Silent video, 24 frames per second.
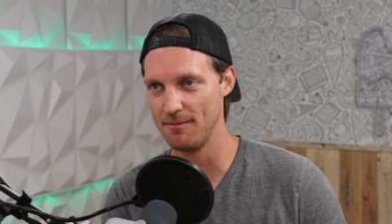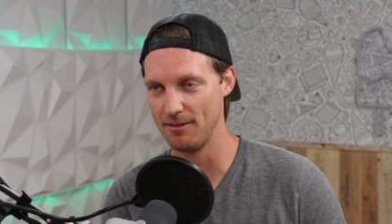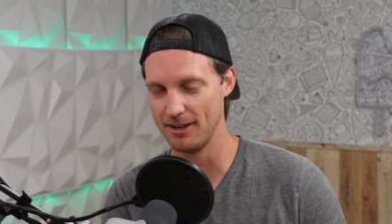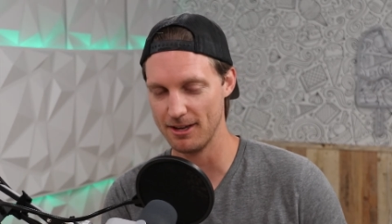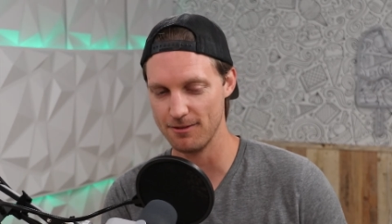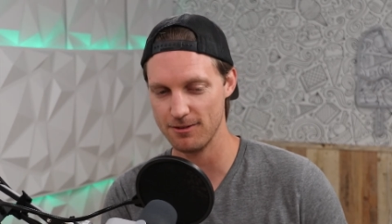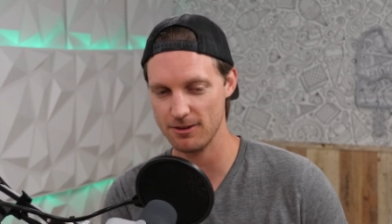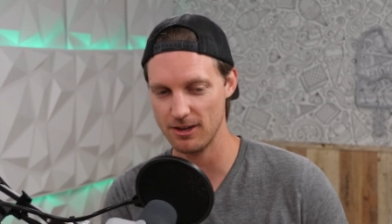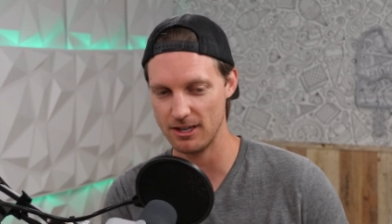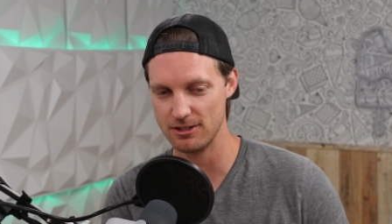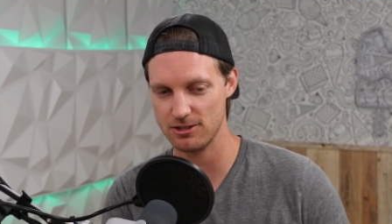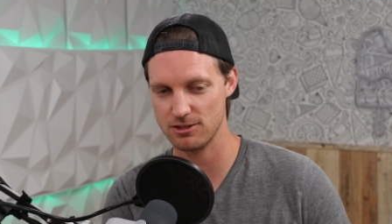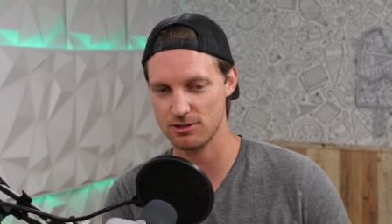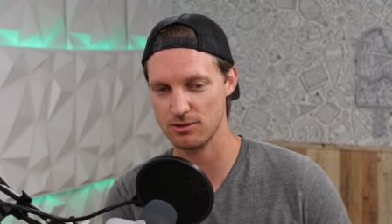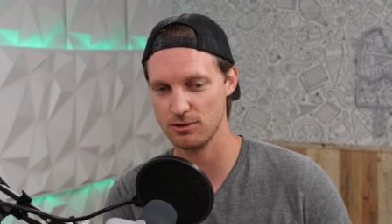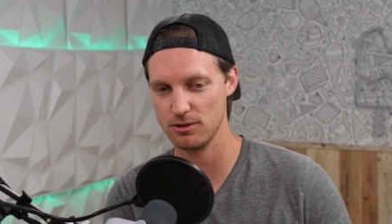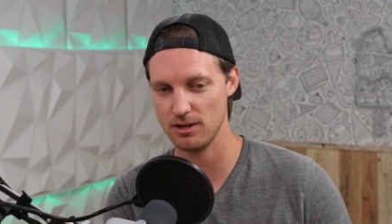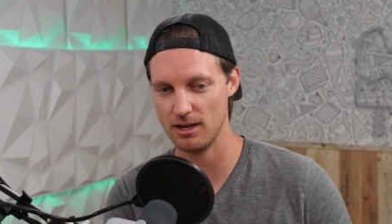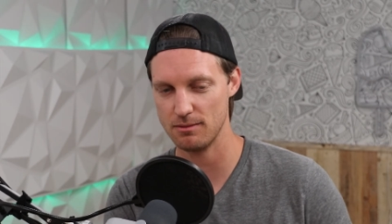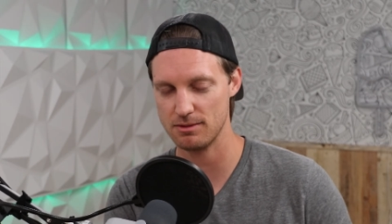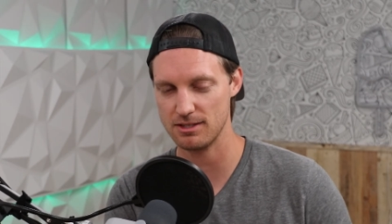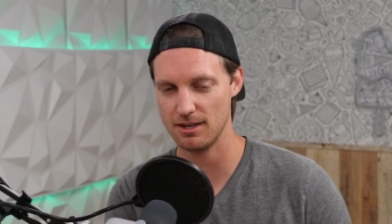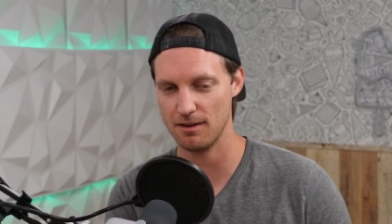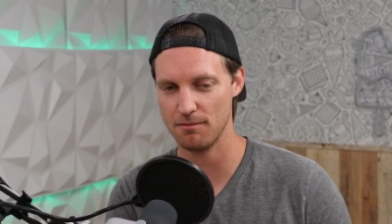like if you got screwed
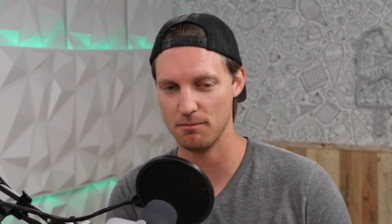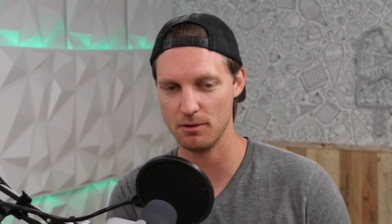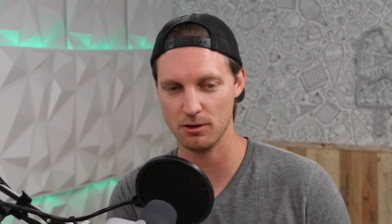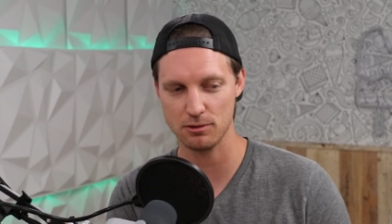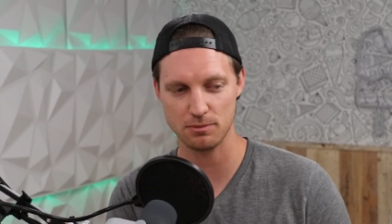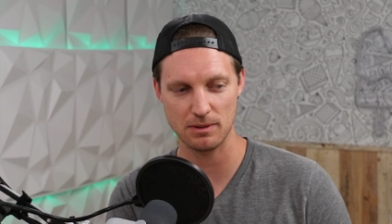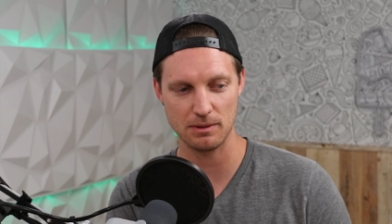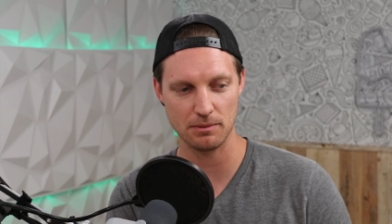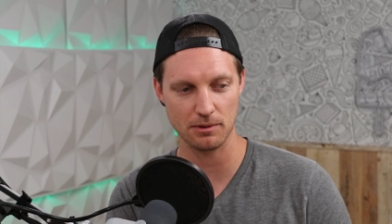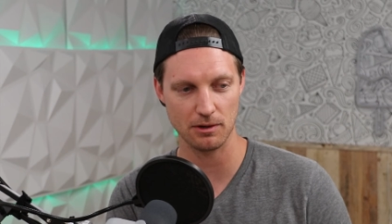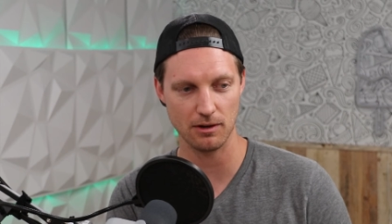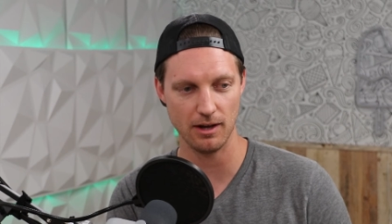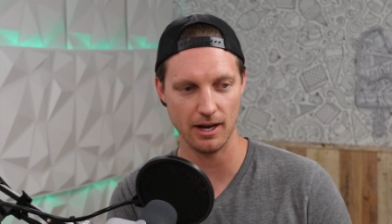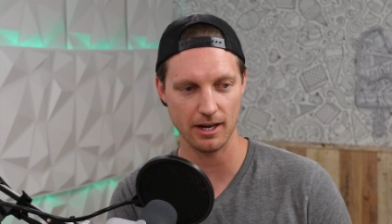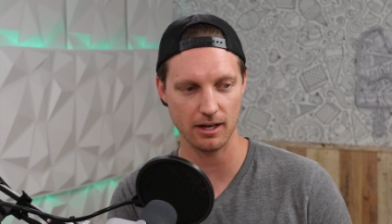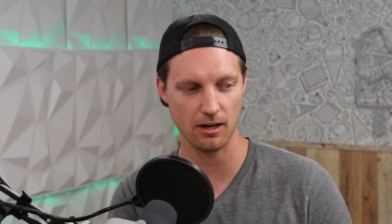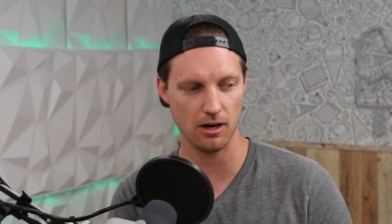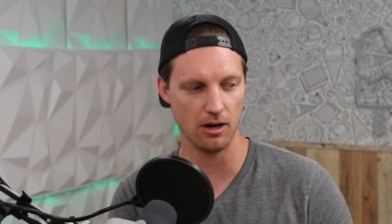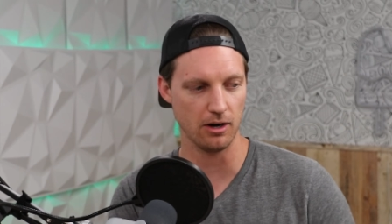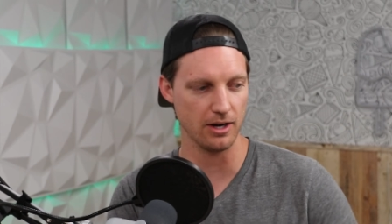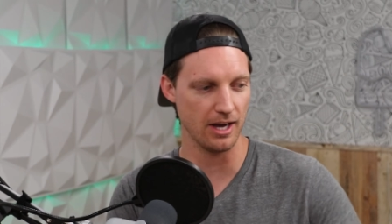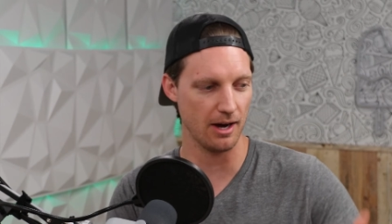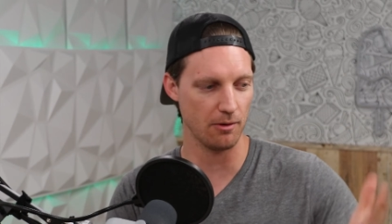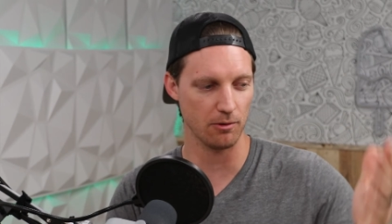up stuff, most people are like,
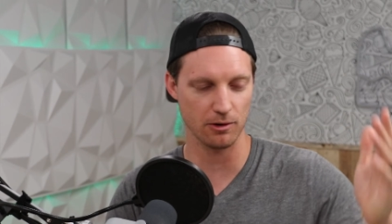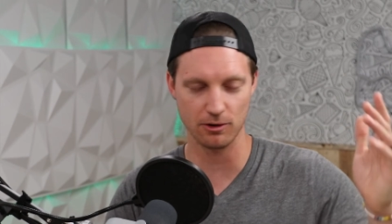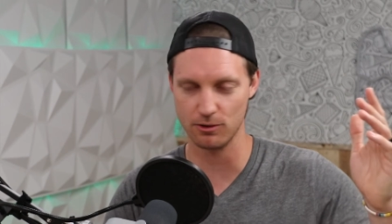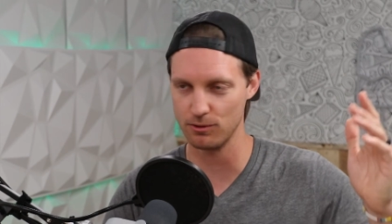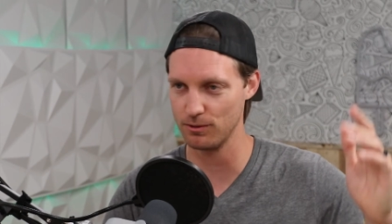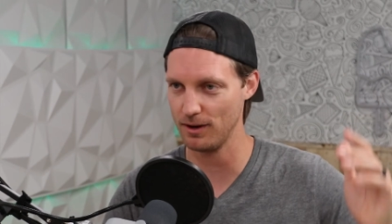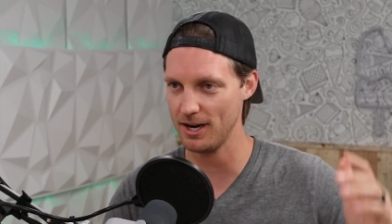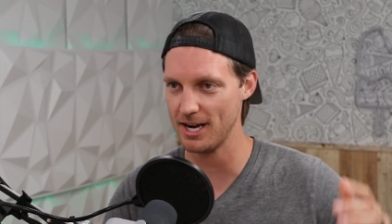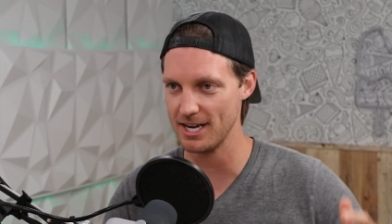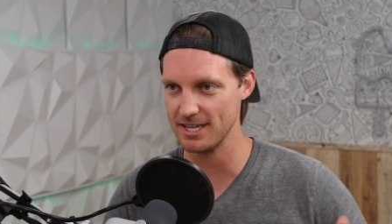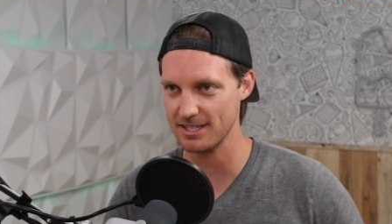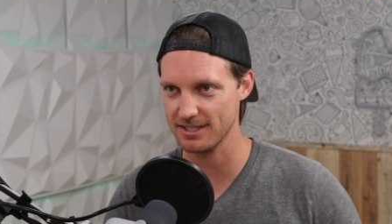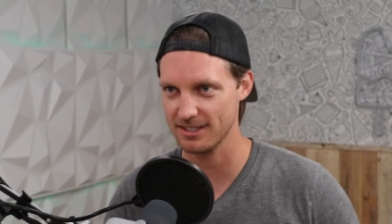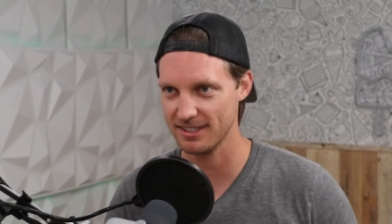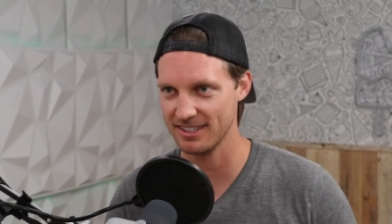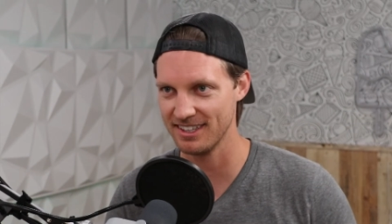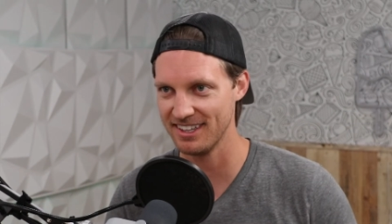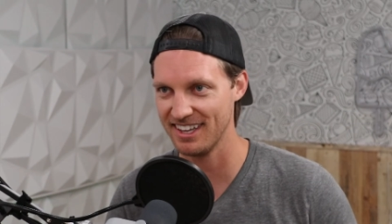oh yeah, we're great.